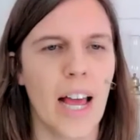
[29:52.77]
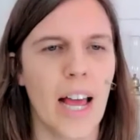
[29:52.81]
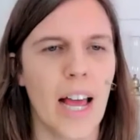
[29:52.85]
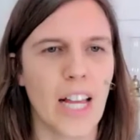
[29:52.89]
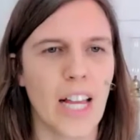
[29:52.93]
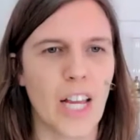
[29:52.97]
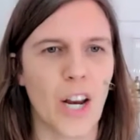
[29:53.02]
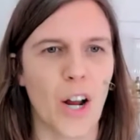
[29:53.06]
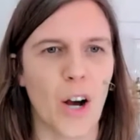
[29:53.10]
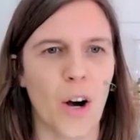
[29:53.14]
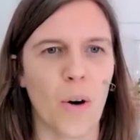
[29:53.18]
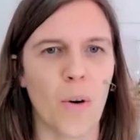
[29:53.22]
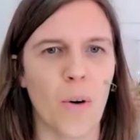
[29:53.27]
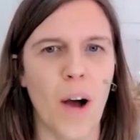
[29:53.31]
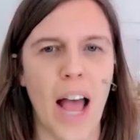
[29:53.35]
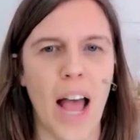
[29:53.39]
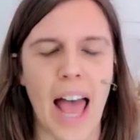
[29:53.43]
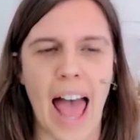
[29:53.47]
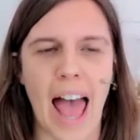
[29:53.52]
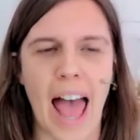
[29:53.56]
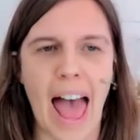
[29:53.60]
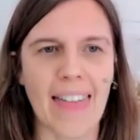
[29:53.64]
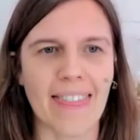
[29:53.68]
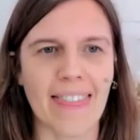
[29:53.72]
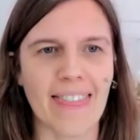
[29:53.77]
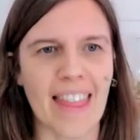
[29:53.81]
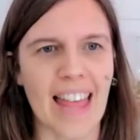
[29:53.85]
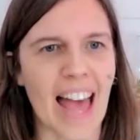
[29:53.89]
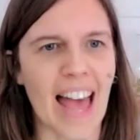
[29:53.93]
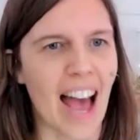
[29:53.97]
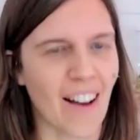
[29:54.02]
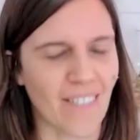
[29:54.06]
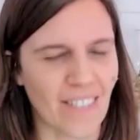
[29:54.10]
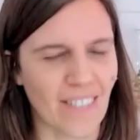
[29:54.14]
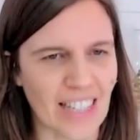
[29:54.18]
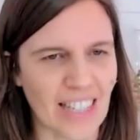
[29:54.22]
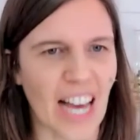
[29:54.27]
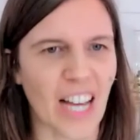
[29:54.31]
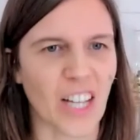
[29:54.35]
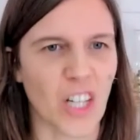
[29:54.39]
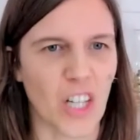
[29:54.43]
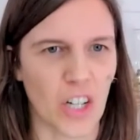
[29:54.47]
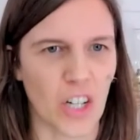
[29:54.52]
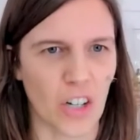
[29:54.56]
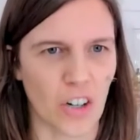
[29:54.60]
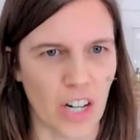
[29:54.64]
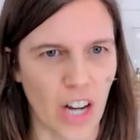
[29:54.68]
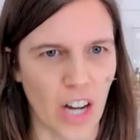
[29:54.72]
You know, and having that
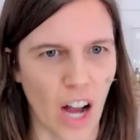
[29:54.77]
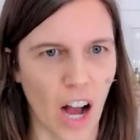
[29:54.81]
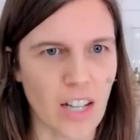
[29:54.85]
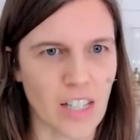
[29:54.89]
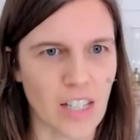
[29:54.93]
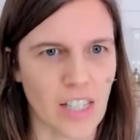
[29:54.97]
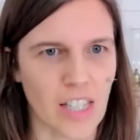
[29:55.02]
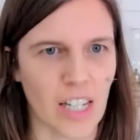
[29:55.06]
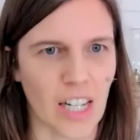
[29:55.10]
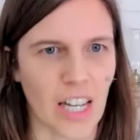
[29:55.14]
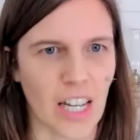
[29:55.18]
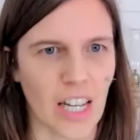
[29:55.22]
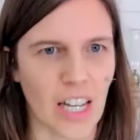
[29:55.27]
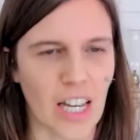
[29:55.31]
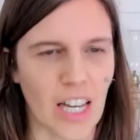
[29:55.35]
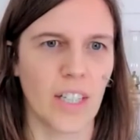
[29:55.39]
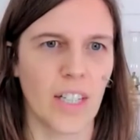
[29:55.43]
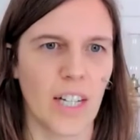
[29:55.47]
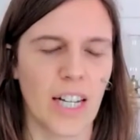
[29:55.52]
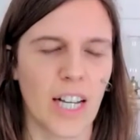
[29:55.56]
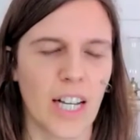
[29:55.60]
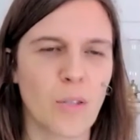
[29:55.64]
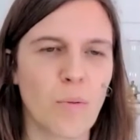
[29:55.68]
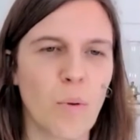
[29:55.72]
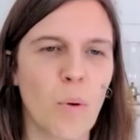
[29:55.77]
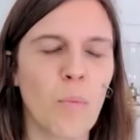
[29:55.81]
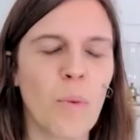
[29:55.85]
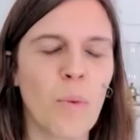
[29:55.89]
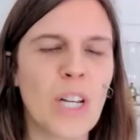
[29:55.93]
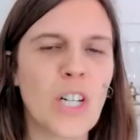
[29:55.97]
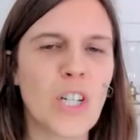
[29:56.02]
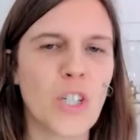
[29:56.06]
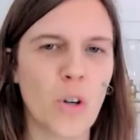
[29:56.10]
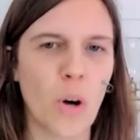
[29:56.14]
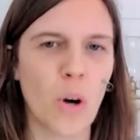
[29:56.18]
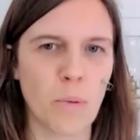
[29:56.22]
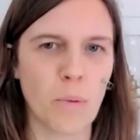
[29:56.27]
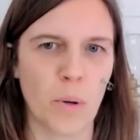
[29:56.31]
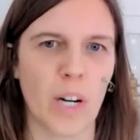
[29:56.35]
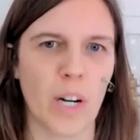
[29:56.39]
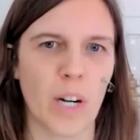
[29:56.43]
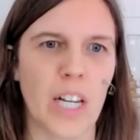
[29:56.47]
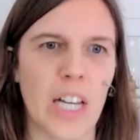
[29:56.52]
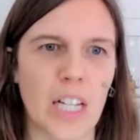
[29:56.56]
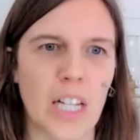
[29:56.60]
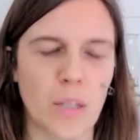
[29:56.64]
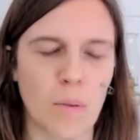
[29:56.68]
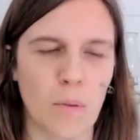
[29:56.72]
curiosity. Because when we show up to our
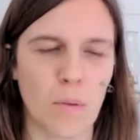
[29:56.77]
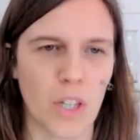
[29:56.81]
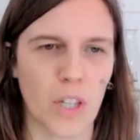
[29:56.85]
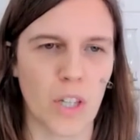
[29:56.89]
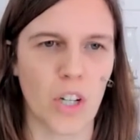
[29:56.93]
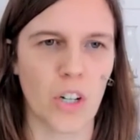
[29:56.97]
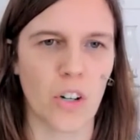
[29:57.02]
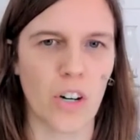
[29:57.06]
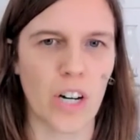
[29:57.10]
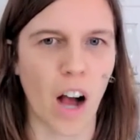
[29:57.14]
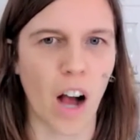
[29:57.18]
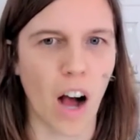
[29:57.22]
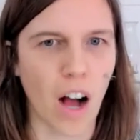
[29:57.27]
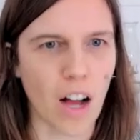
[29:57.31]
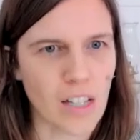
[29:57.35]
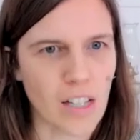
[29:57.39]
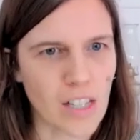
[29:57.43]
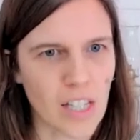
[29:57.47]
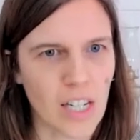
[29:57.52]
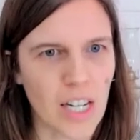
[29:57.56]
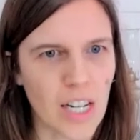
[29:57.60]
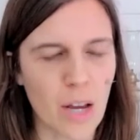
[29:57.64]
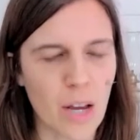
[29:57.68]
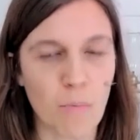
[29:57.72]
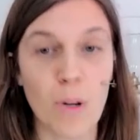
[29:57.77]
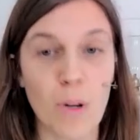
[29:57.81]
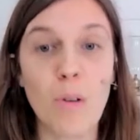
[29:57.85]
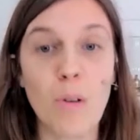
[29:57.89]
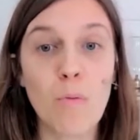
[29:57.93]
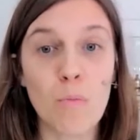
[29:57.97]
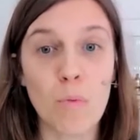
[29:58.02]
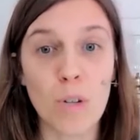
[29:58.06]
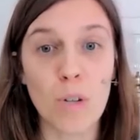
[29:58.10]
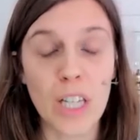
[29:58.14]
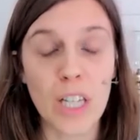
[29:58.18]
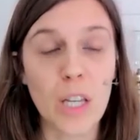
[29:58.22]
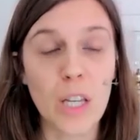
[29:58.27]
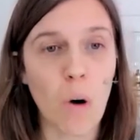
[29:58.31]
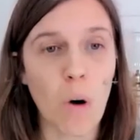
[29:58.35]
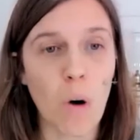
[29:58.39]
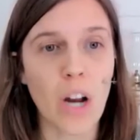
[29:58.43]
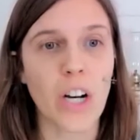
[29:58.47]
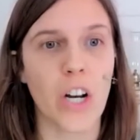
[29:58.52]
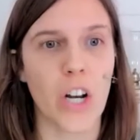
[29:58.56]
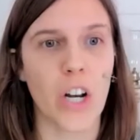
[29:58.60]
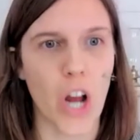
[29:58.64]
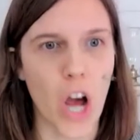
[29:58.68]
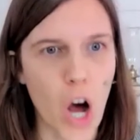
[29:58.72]
kids with curiosity and we really
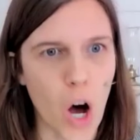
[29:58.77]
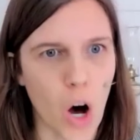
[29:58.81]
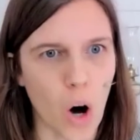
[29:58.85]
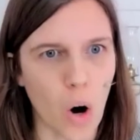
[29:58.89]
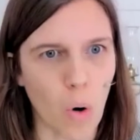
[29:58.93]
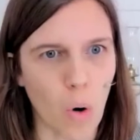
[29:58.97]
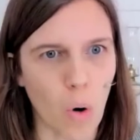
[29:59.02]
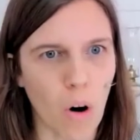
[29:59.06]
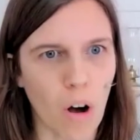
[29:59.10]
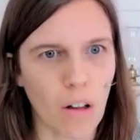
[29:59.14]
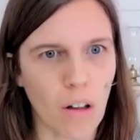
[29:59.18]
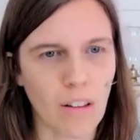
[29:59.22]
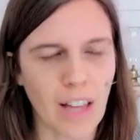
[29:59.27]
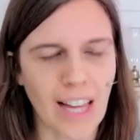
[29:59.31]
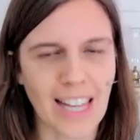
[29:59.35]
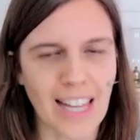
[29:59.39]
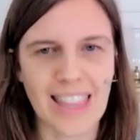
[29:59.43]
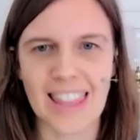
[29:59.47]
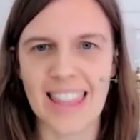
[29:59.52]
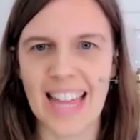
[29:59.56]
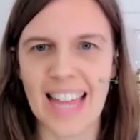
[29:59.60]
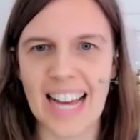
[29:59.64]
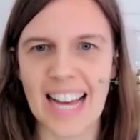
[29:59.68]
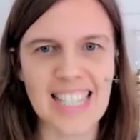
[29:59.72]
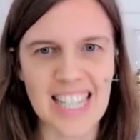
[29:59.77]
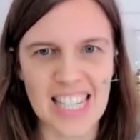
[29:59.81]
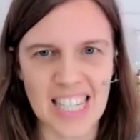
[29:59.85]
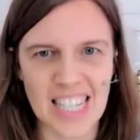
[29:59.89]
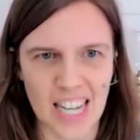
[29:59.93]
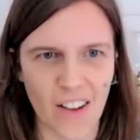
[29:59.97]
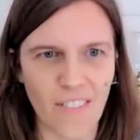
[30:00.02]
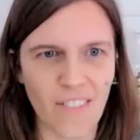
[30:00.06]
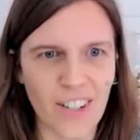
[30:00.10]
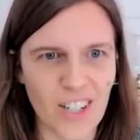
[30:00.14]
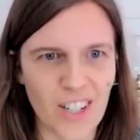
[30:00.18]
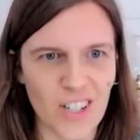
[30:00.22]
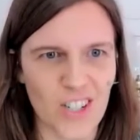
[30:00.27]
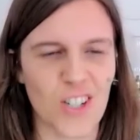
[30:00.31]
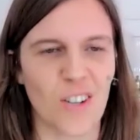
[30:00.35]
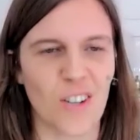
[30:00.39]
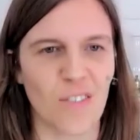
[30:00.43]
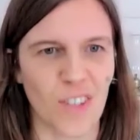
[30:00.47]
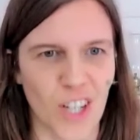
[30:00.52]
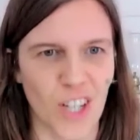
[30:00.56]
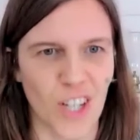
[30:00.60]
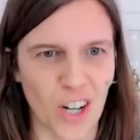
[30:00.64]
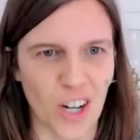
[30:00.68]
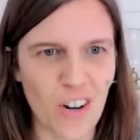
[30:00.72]
want to know, like, that's the definition
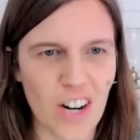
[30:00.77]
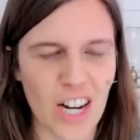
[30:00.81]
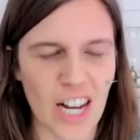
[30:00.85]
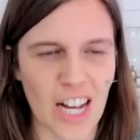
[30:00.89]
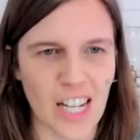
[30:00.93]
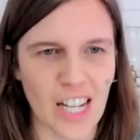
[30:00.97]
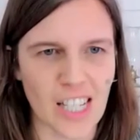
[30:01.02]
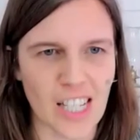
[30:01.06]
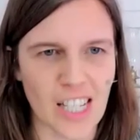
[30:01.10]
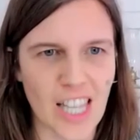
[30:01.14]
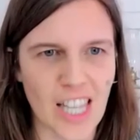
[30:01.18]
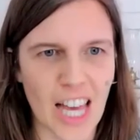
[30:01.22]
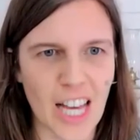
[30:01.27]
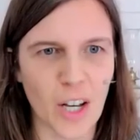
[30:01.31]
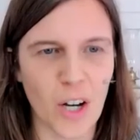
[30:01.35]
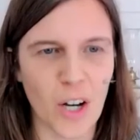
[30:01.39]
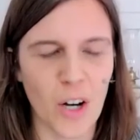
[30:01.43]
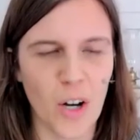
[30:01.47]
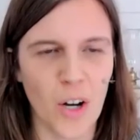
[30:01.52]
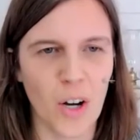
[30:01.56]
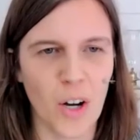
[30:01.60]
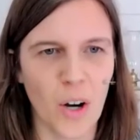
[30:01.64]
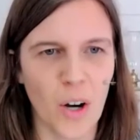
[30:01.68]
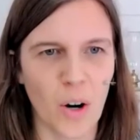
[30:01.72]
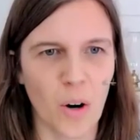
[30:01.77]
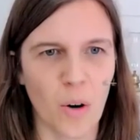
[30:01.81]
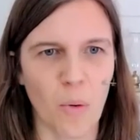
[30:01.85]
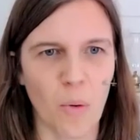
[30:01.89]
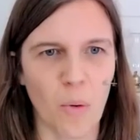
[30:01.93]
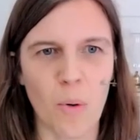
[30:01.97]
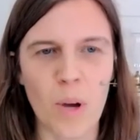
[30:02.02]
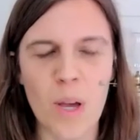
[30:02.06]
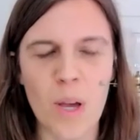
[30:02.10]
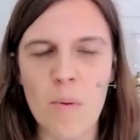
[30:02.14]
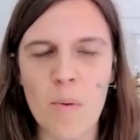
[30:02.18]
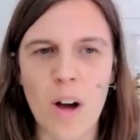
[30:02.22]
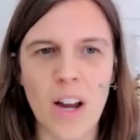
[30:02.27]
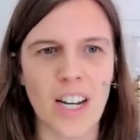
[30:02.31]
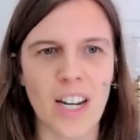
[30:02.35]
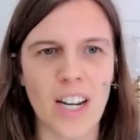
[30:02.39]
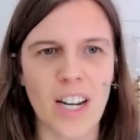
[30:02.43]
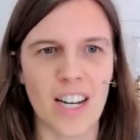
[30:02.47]
of curious. Like, we want to